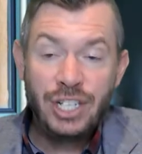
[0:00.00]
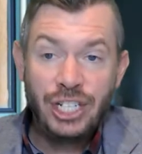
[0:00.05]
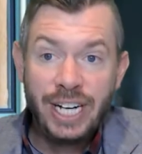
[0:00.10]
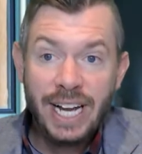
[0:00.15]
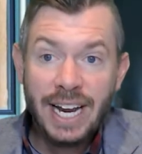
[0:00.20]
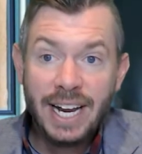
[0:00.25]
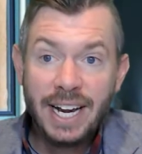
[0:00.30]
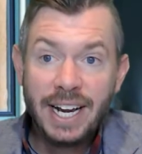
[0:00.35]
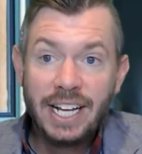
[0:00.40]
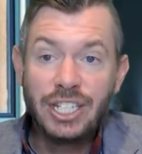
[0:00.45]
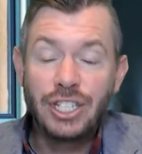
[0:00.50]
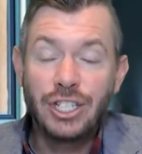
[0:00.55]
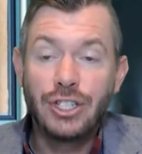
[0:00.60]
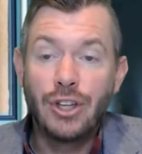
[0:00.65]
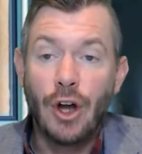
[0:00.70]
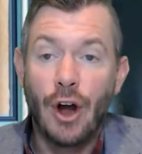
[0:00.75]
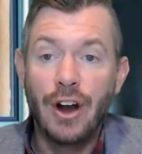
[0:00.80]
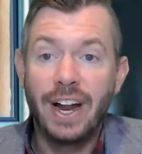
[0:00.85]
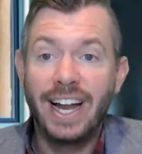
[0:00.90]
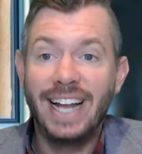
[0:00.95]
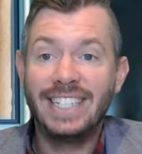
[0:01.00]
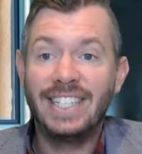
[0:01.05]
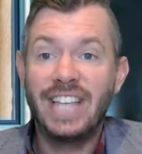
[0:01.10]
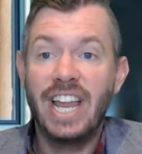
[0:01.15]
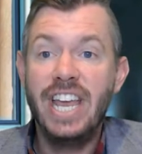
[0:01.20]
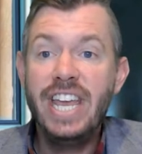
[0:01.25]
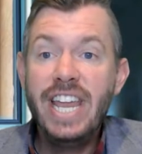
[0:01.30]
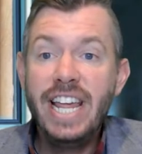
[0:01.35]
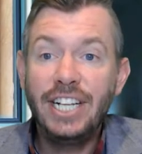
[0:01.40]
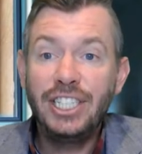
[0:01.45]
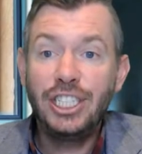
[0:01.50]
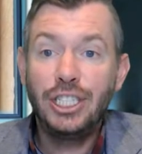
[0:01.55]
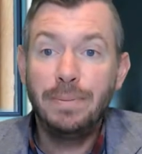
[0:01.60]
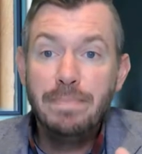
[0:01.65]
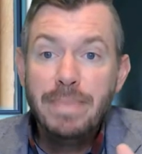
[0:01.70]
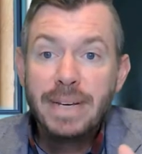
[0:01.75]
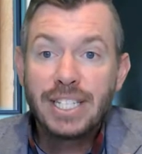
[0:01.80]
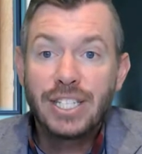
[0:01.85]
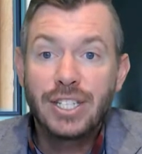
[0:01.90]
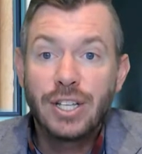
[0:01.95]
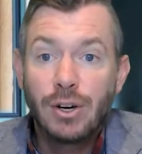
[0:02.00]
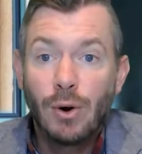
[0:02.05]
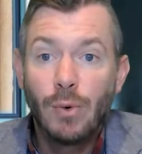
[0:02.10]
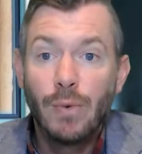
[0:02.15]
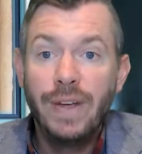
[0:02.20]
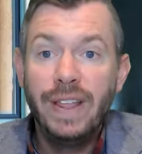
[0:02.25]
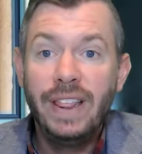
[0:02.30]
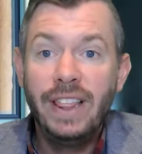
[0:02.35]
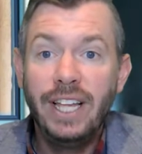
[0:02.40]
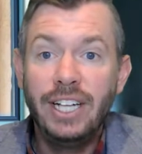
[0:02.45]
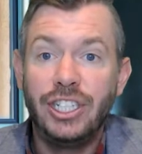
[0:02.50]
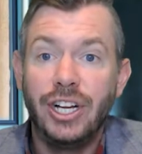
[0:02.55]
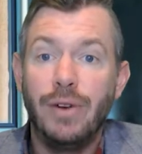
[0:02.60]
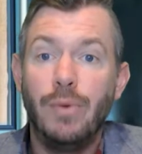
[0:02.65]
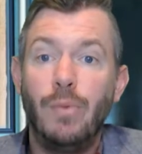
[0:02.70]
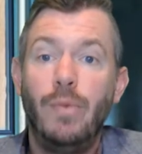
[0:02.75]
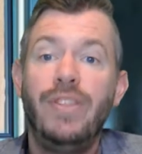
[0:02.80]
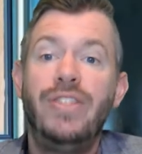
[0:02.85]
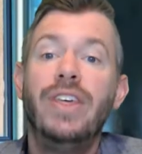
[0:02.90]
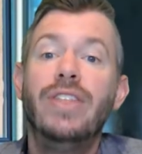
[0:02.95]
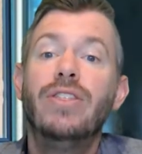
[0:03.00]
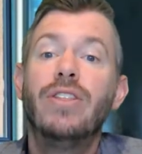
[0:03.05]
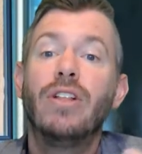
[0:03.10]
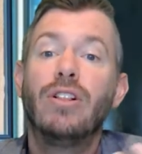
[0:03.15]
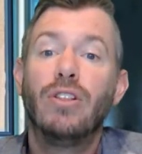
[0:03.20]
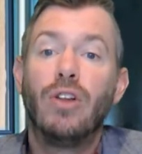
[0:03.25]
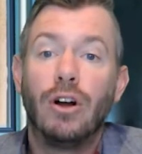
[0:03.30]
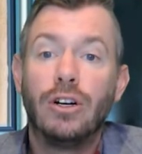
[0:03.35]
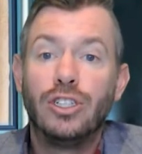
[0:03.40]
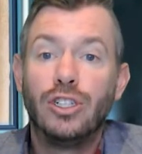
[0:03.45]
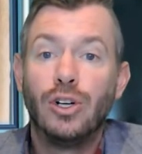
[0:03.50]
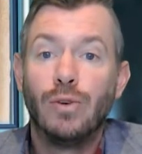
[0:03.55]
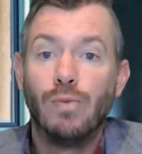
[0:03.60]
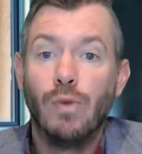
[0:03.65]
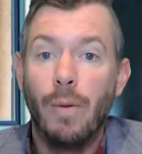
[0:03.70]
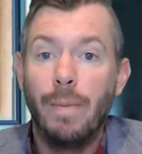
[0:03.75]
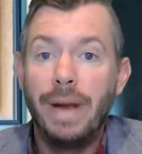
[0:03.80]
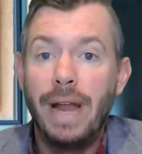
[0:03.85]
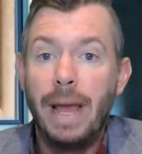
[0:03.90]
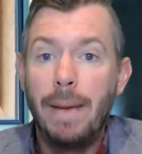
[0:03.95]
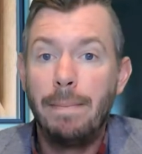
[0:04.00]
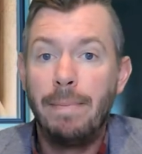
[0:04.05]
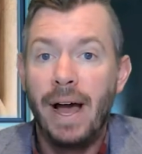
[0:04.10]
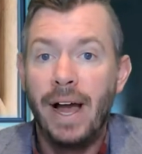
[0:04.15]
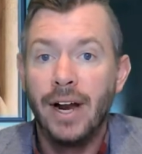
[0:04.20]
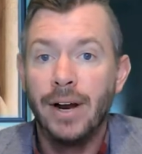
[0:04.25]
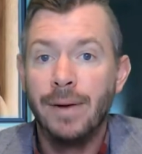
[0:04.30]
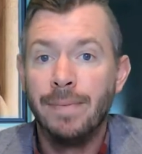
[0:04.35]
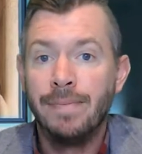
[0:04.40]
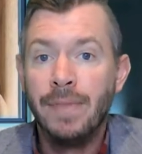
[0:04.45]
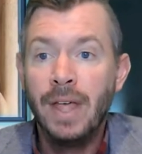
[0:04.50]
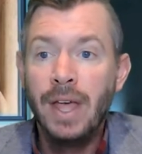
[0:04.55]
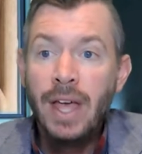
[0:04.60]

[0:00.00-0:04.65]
Christianity started as a niche mystical religion within the larger Roman Empire.